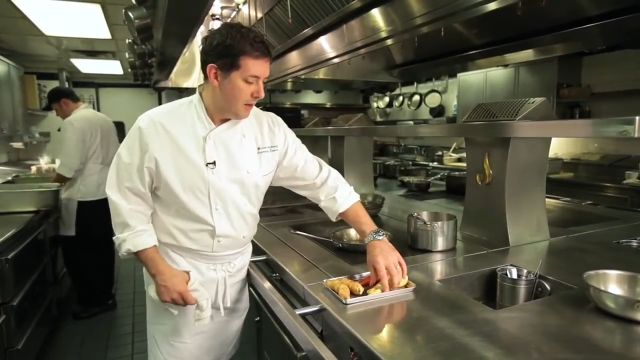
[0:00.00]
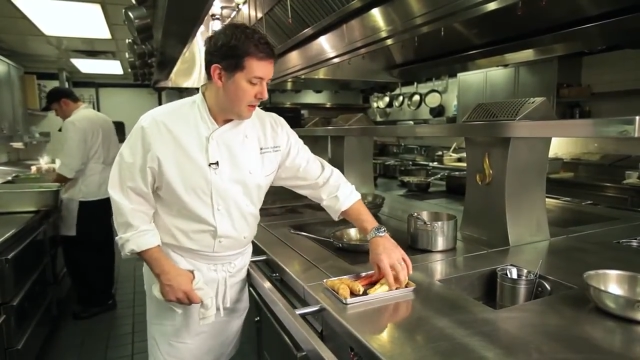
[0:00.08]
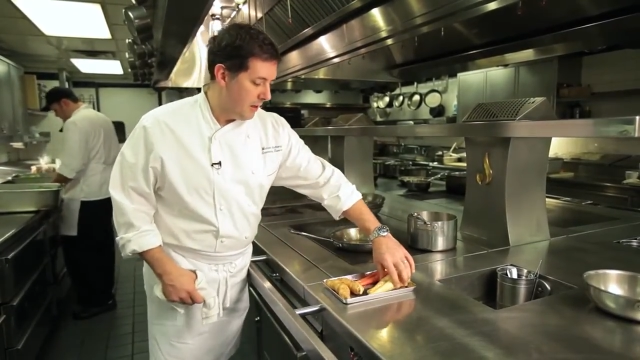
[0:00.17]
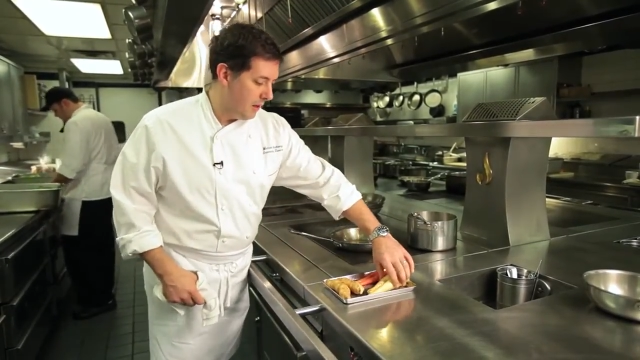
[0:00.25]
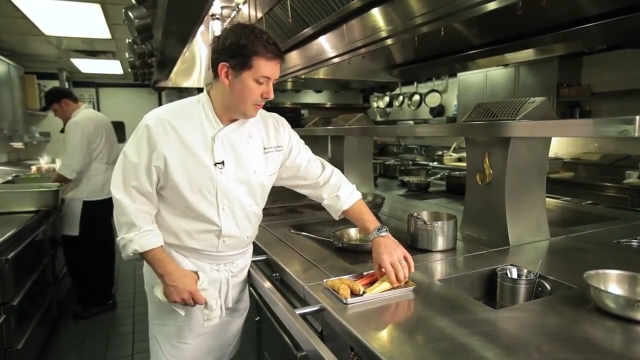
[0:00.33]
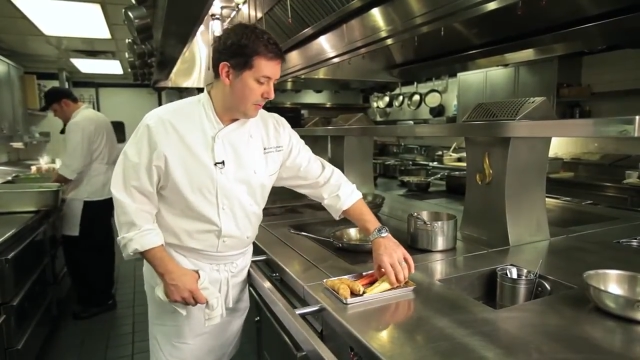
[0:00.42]

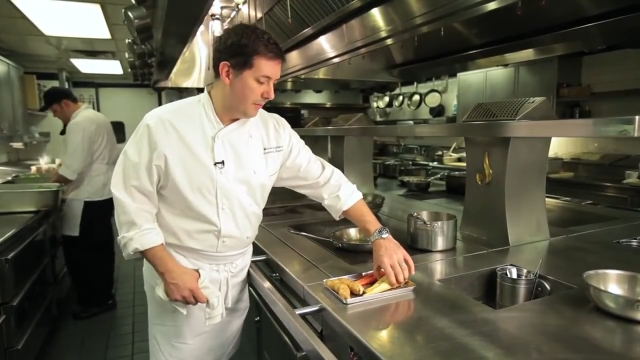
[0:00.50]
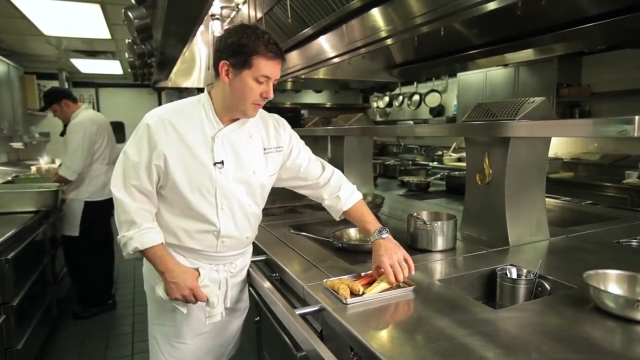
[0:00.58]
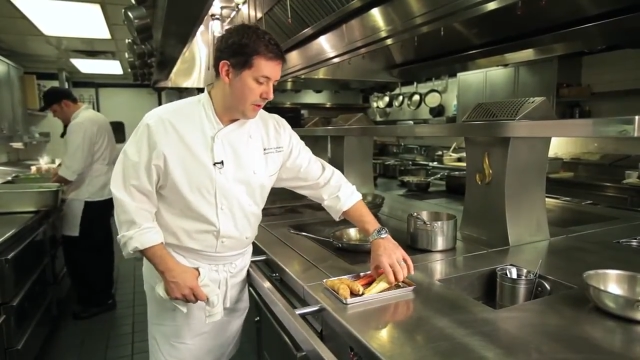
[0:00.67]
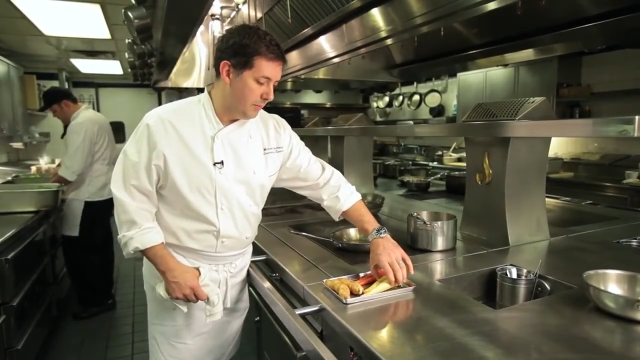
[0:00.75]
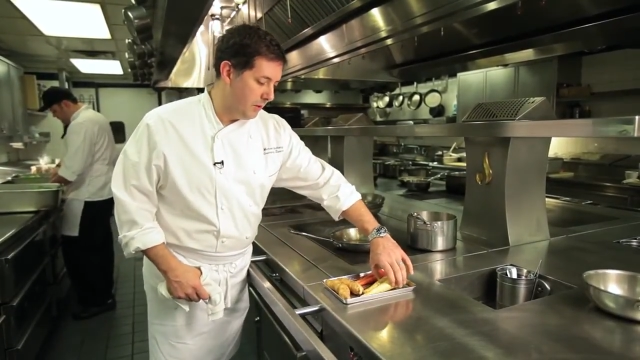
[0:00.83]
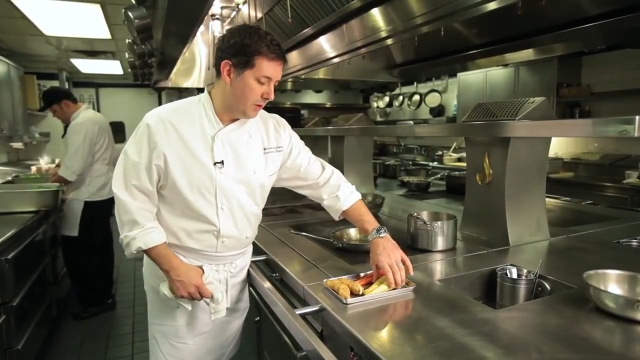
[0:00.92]
But for
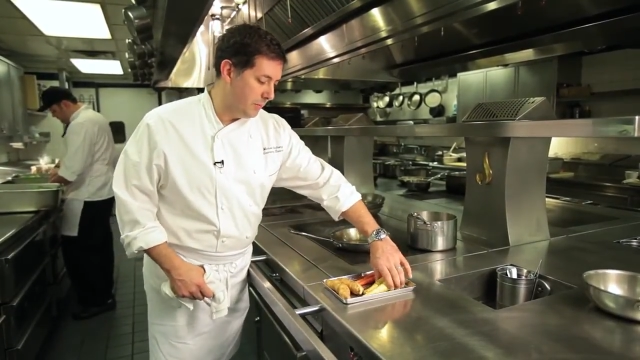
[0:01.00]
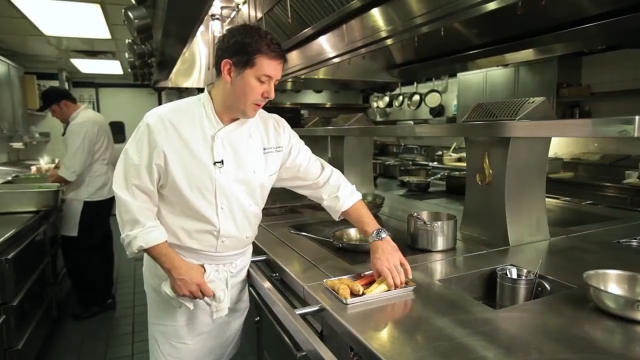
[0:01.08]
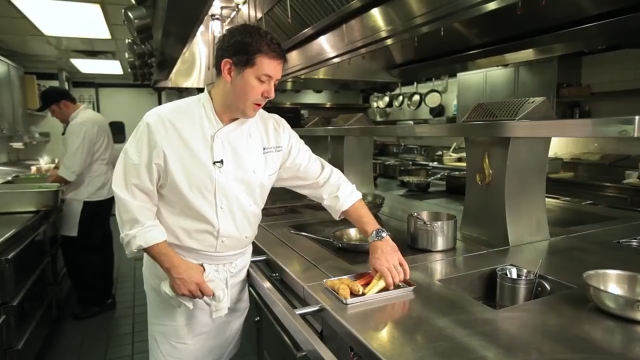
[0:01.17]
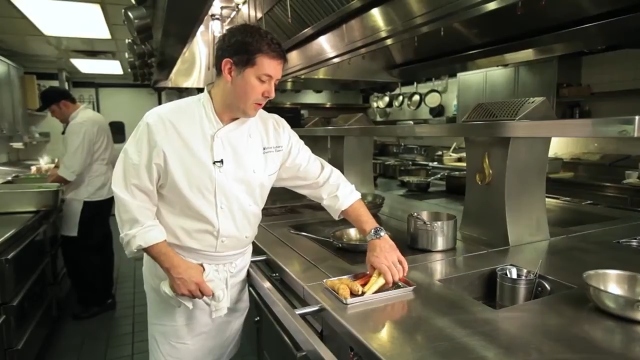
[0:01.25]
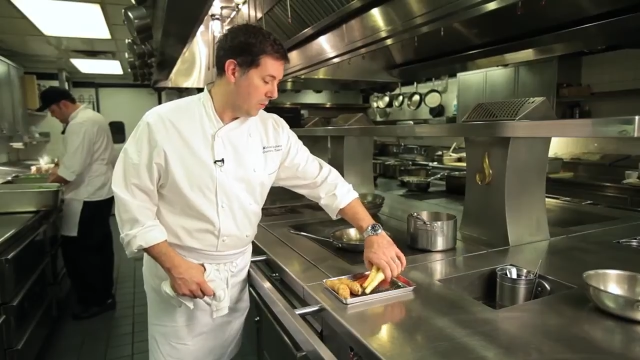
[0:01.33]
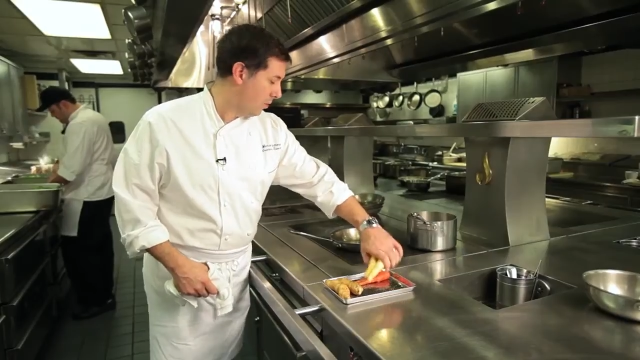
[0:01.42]
the most
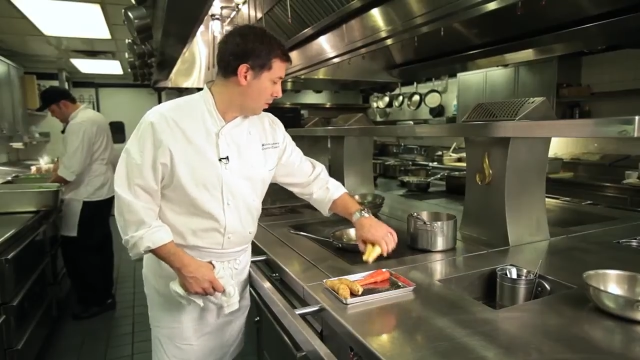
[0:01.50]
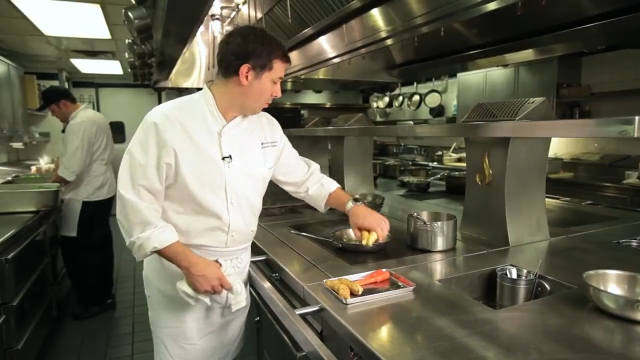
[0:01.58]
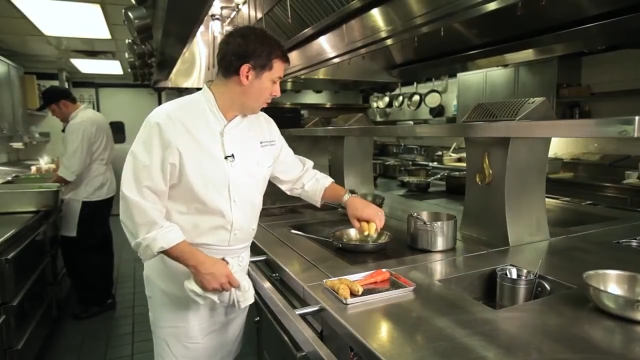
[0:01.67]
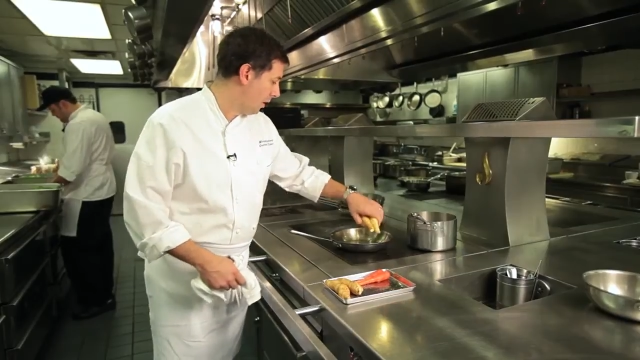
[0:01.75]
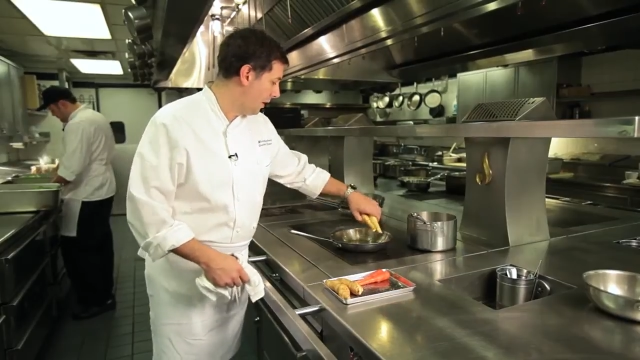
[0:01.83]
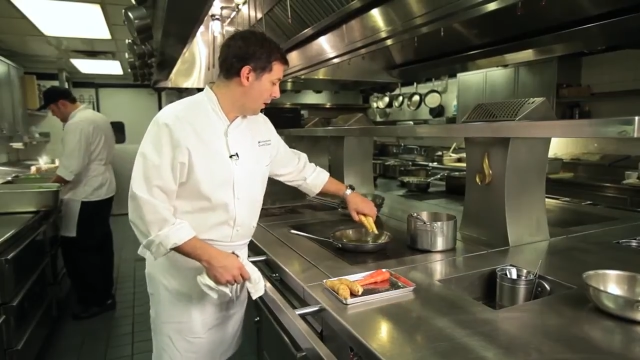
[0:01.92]
part, we're
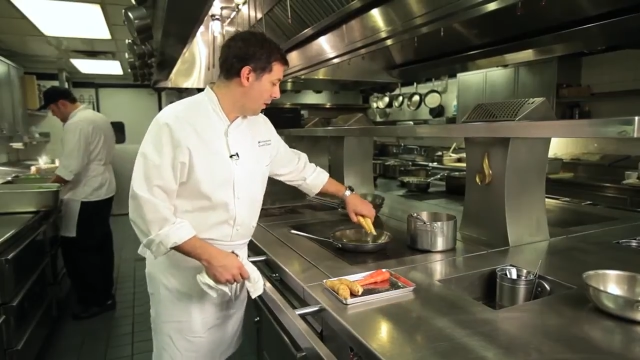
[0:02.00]
working